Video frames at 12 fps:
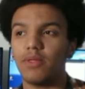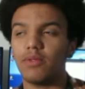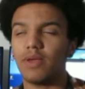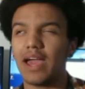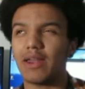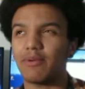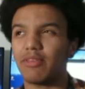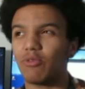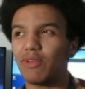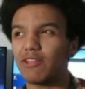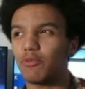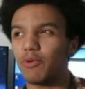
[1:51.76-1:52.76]
how do I say this
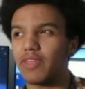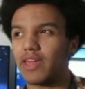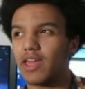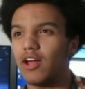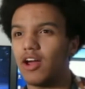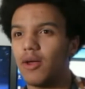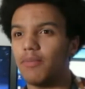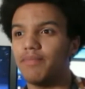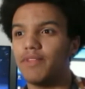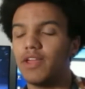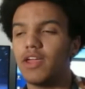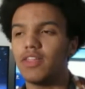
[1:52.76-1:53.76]
without spoiling it?
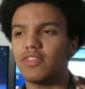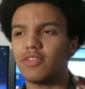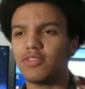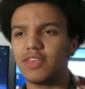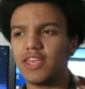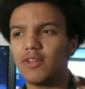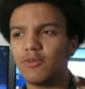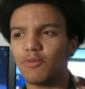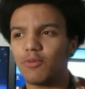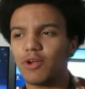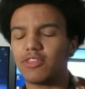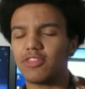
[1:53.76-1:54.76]
The scene
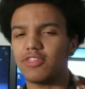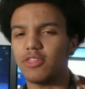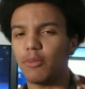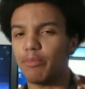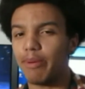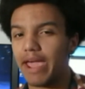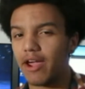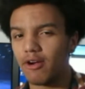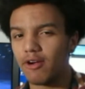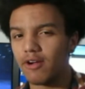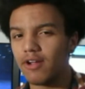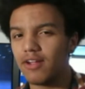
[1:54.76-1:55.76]
with the
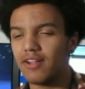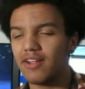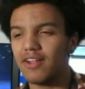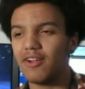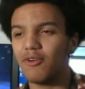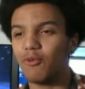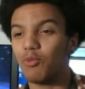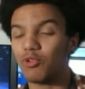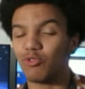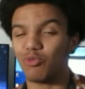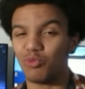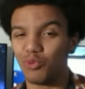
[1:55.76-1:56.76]
bear
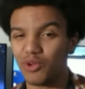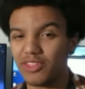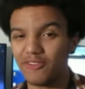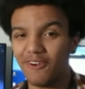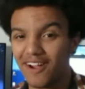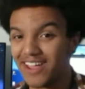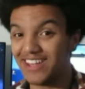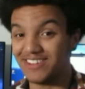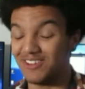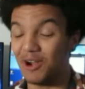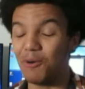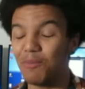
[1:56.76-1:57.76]
was really fucking
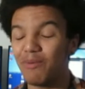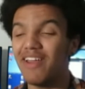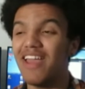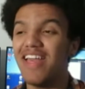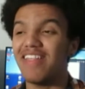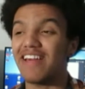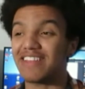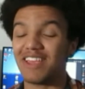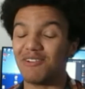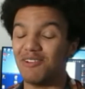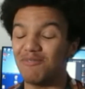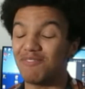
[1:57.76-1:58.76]
dope. That's
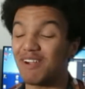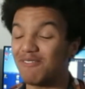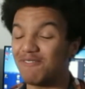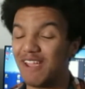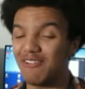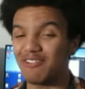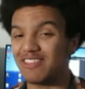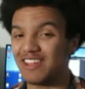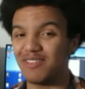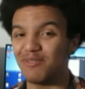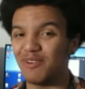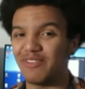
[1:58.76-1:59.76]
like my favorite scene
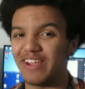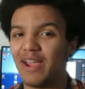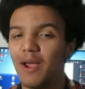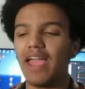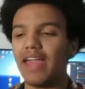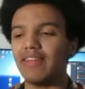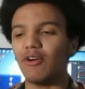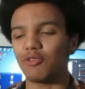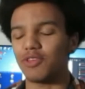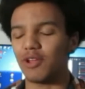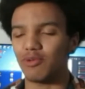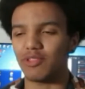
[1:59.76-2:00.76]
in the movie. And that whole
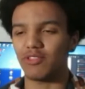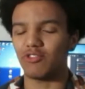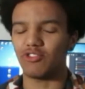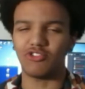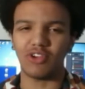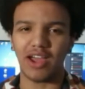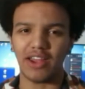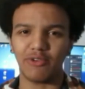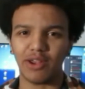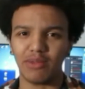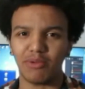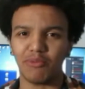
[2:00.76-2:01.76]
sequence is just shot
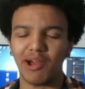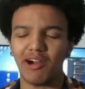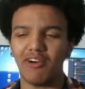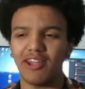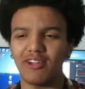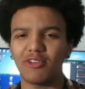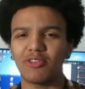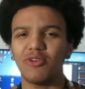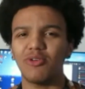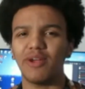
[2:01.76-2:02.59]
incredibly well. And also